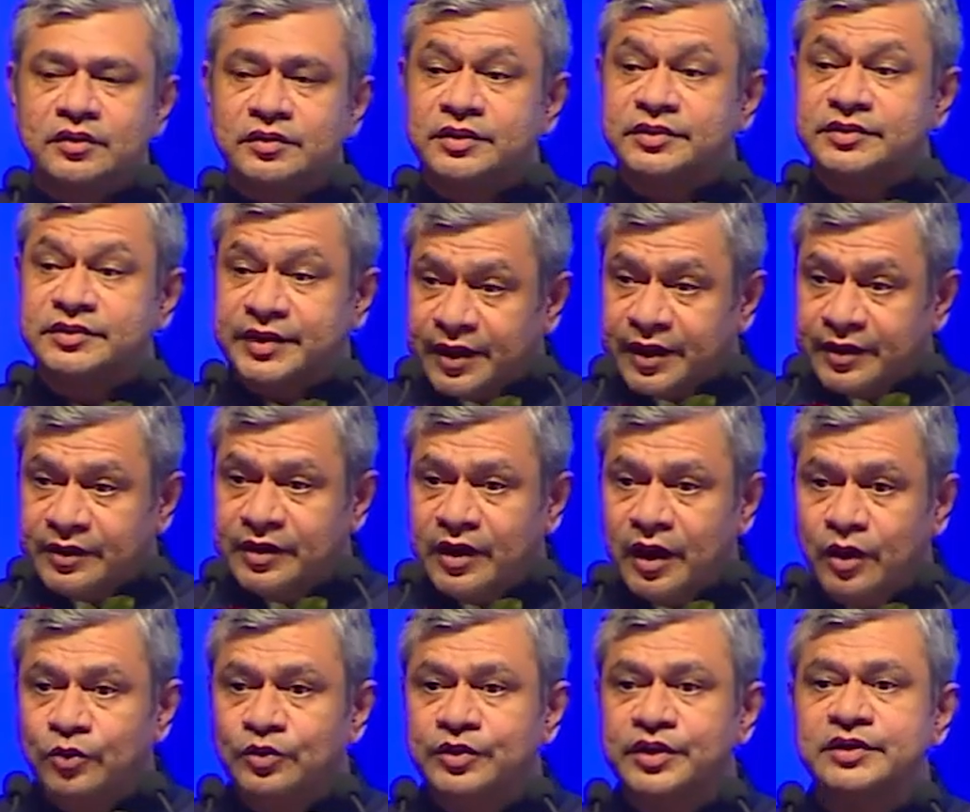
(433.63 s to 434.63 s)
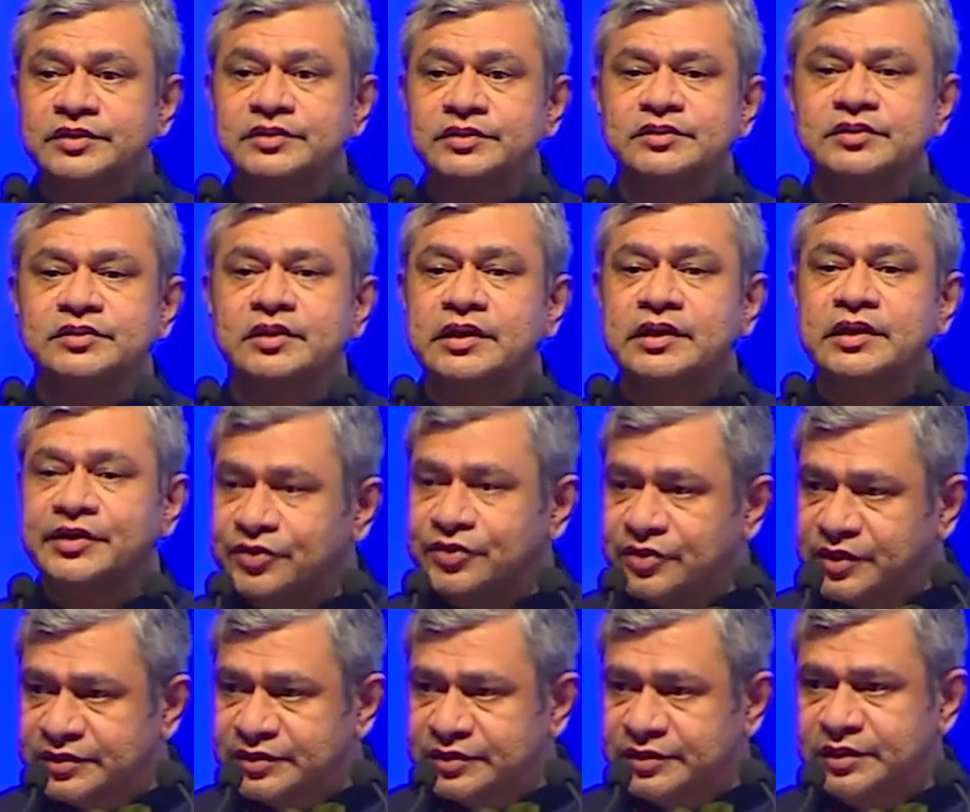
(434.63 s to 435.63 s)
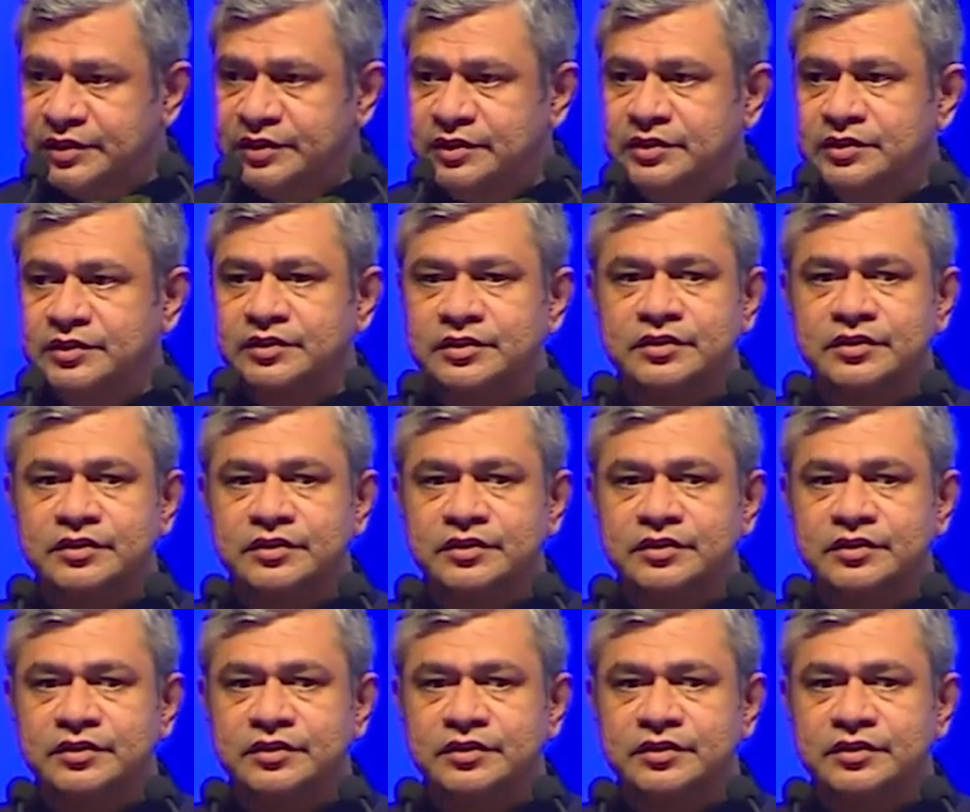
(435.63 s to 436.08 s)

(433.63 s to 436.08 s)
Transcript: The second count is literacy.